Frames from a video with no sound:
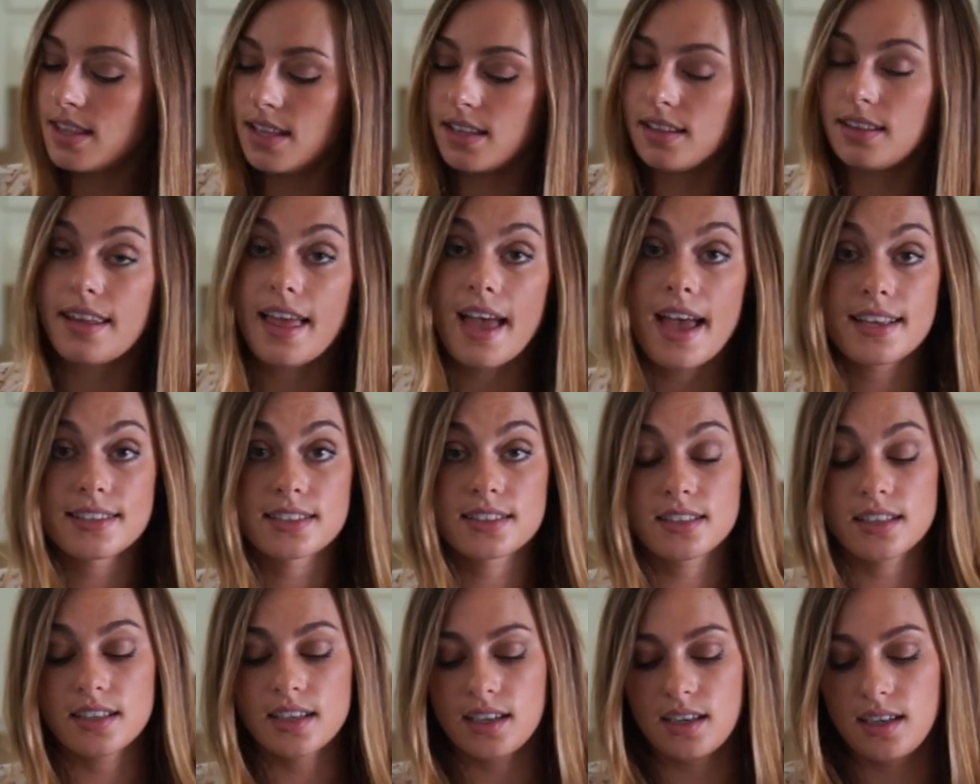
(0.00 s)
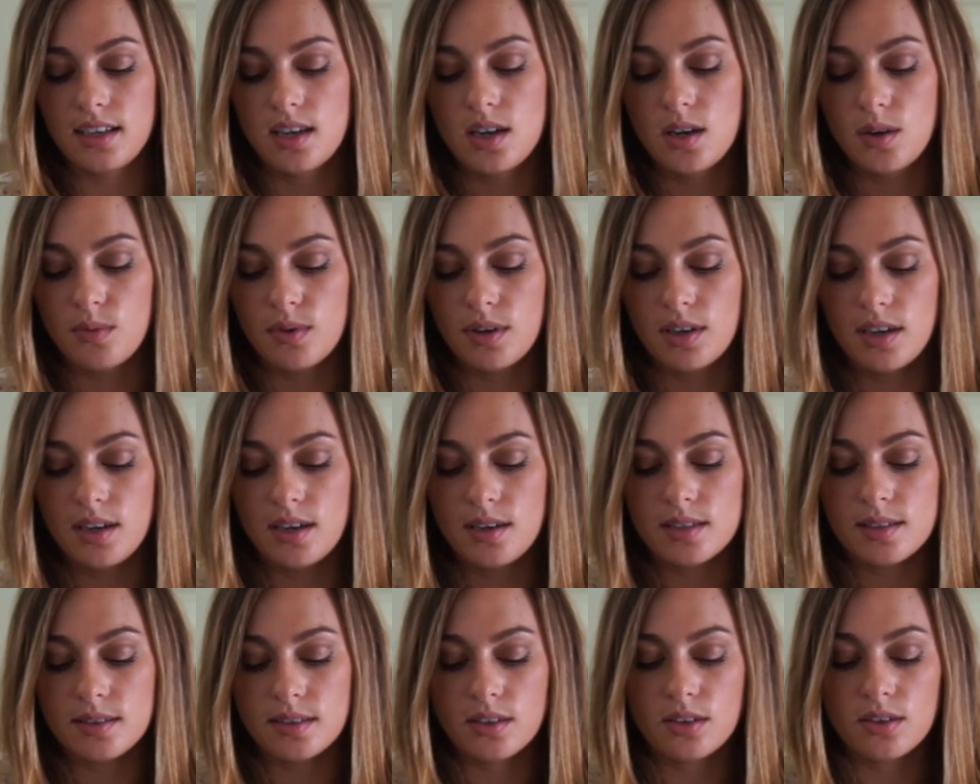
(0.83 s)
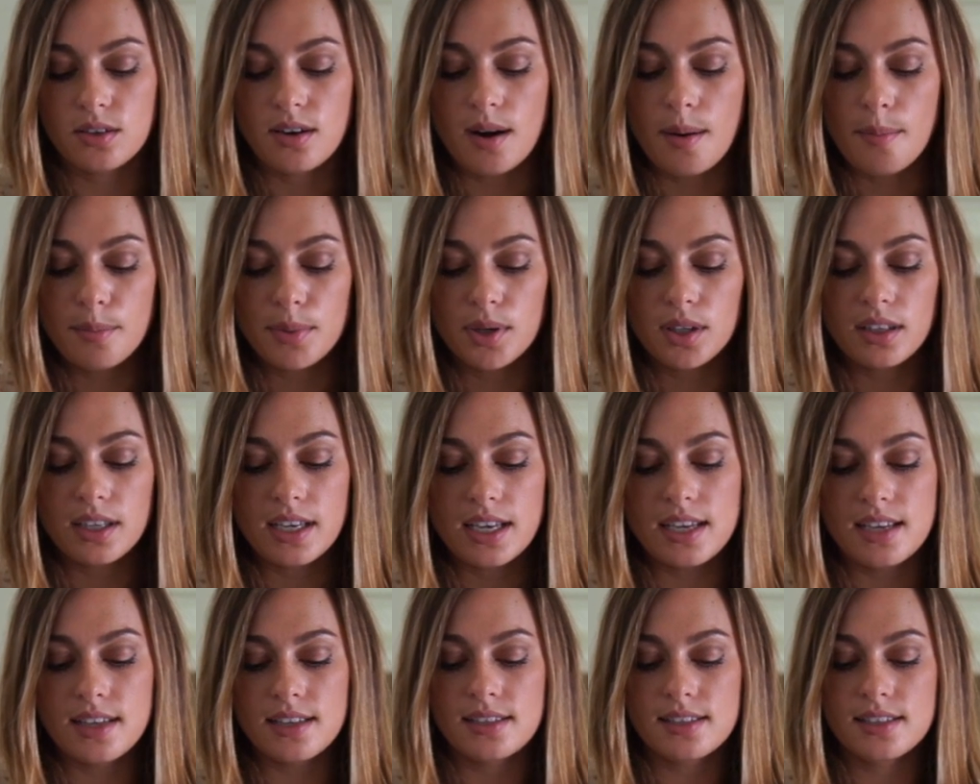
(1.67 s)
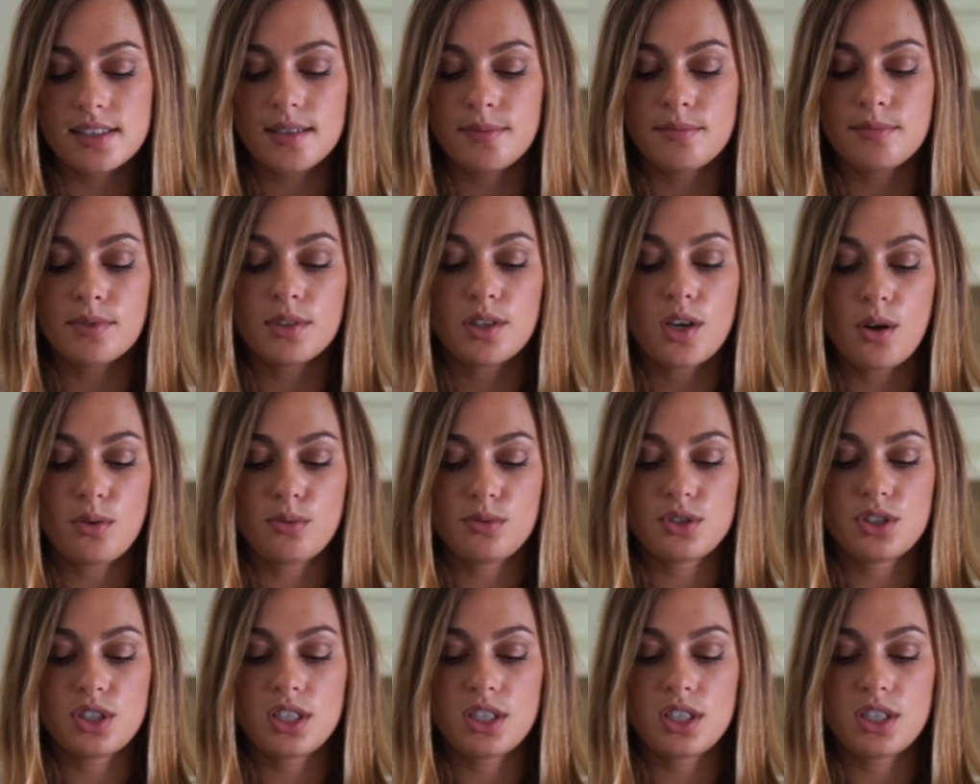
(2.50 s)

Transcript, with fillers: then lastly, we're gonna crumble in some goat